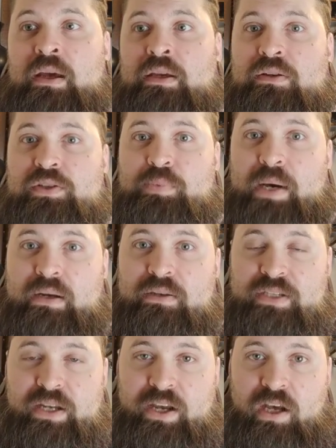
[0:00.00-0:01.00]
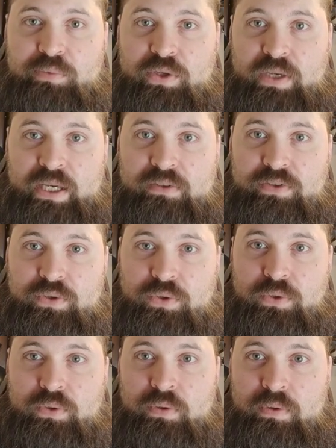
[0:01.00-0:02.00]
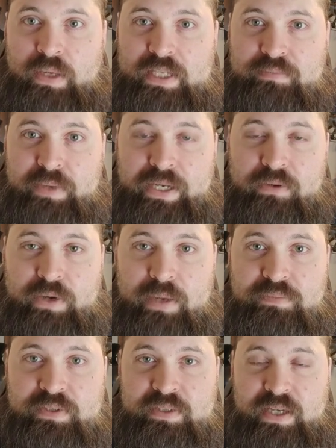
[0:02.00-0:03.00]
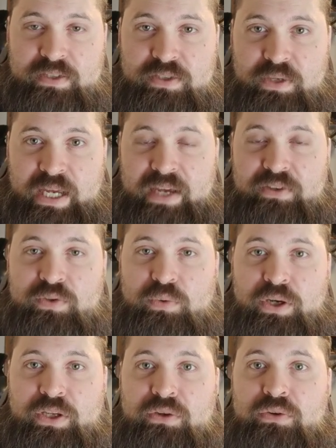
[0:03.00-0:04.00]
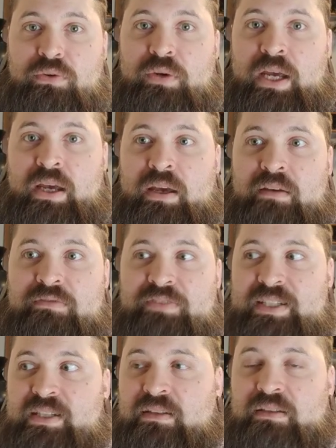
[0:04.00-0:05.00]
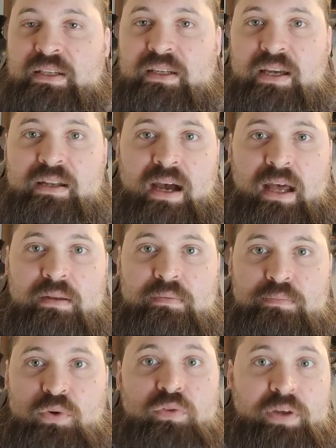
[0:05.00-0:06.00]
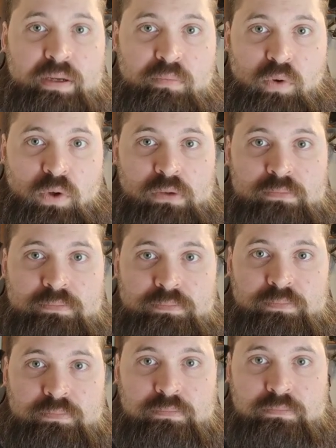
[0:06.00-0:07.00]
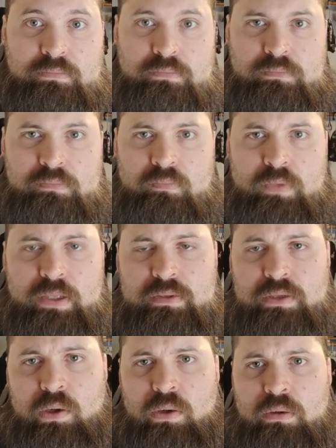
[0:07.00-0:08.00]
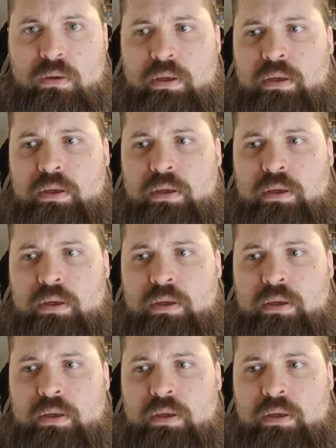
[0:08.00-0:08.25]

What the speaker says: your spotter is going to help you get to as many reps as you can to where you physically cannot move anymore. So,